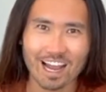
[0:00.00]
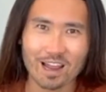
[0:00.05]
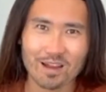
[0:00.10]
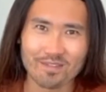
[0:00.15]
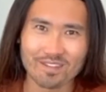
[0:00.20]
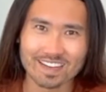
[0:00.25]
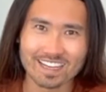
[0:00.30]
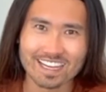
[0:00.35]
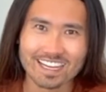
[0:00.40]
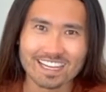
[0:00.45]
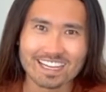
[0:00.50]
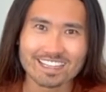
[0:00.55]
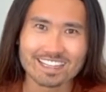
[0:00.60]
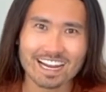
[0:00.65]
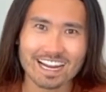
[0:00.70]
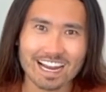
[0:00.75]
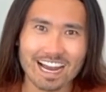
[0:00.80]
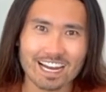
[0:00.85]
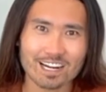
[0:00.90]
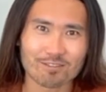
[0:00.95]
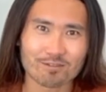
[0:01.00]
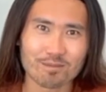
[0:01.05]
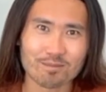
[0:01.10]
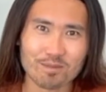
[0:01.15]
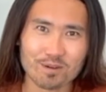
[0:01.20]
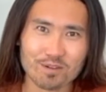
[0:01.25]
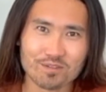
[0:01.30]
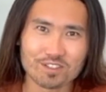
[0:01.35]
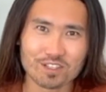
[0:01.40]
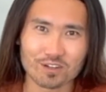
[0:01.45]
I mean, that kind of
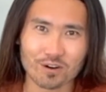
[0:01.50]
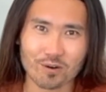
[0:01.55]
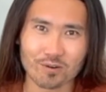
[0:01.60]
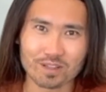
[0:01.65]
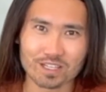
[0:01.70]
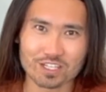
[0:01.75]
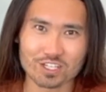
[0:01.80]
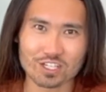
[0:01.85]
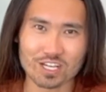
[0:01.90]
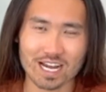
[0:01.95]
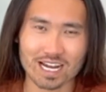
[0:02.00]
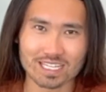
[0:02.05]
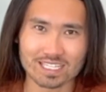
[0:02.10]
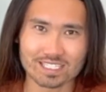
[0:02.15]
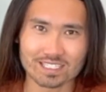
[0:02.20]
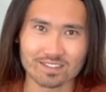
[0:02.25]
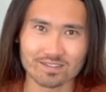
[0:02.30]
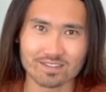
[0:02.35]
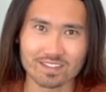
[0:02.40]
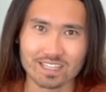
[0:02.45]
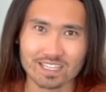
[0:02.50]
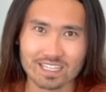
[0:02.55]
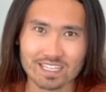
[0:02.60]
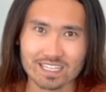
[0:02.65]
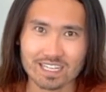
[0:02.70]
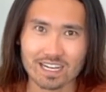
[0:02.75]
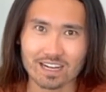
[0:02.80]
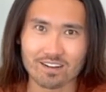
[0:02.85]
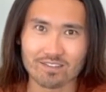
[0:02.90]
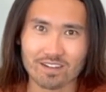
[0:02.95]
removes your only chance of,
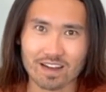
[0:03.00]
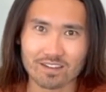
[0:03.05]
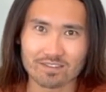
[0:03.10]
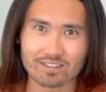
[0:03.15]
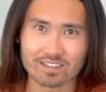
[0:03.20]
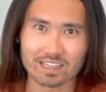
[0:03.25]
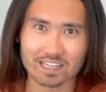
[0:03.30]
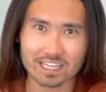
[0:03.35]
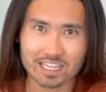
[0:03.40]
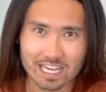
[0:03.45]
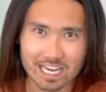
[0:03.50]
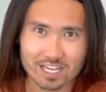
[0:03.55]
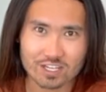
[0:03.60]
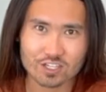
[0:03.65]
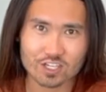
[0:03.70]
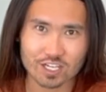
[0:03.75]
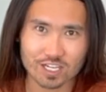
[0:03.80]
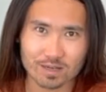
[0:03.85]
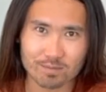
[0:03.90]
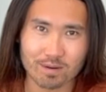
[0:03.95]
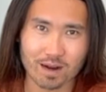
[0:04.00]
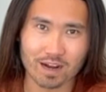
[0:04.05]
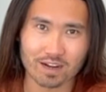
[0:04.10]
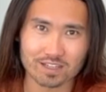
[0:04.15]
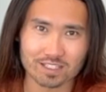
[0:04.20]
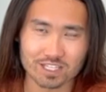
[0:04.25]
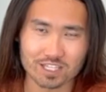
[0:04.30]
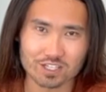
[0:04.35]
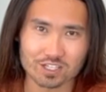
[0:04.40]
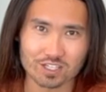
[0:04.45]
of ever engaging a
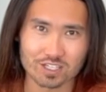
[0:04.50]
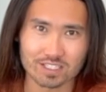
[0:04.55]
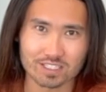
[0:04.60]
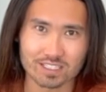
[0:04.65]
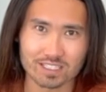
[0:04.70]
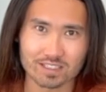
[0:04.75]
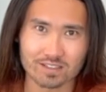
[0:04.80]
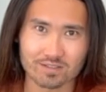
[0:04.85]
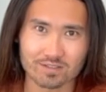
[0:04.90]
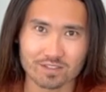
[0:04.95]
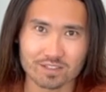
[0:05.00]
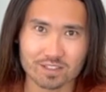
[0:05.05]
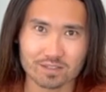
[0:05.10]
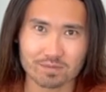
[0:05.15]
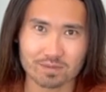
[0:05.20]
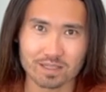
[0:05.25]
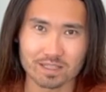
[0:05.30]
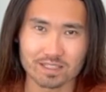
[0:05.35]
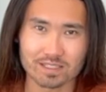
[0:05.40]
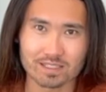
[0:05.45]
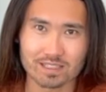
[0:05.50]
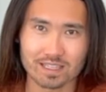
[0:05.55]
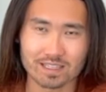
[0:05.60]
buyer's agent in the first place.